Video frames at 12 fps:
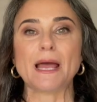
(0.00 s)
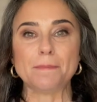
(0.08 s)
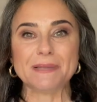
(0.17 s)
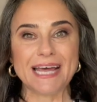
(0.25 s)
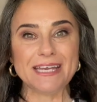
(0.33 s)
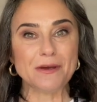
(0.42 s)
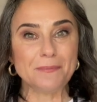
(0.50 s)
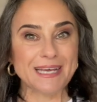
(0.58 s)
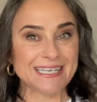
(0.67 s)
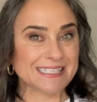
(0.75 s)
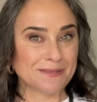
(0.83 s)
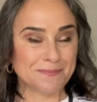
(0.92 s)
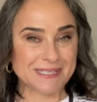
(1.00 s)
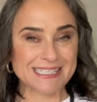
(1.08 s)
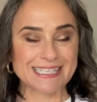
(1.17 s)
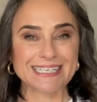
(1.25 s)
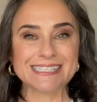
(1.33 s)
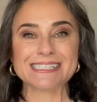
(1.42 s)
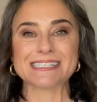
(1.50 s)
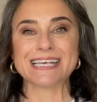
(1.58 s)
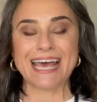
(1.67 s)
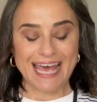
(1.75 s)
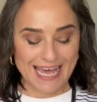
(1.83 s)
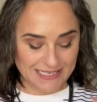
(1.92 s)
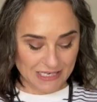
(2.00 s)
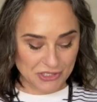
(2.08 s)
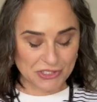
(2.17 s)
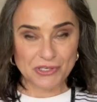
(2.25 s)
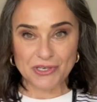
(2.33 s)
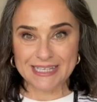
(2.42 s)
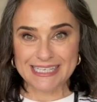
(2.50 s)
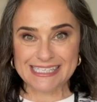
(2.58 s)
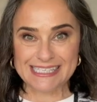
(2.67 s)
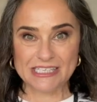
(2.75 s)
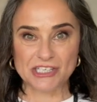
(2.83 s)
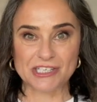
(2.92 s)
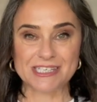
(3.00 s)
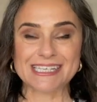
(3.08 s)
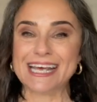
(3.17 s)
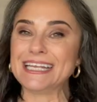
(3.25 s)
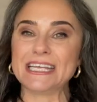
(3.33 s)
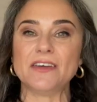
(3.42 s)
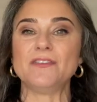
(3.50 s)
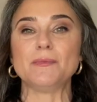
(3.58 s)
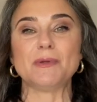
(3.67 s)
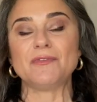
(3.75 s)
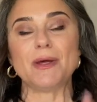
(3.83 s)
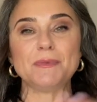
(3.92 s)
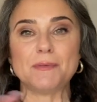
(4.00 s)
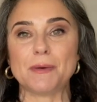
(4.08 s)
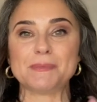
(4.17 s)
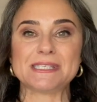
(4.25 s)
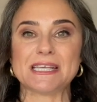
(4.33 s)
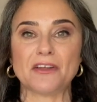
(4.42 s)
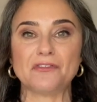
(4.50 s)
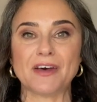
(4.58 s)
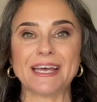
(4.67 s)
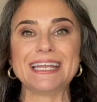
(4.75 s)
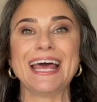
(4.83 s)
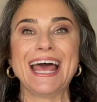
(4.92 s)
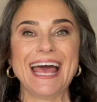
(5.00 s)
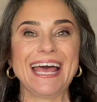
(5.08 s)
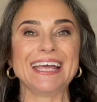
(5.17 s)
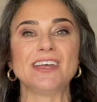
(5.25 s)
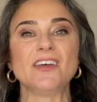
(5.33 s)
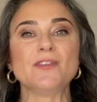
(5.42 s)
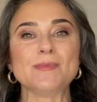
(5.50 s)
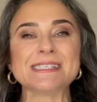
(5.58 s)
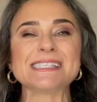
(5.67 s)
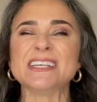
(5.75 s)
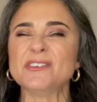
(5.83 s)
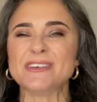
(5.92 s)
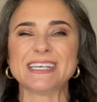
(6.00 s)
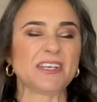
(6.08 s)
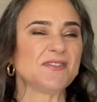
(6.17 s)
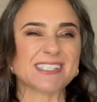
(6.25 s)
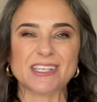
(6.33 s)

I'm planning on making some biscuits to add to these dishes and give them and wrap them up in cellophane and give them as little gifts,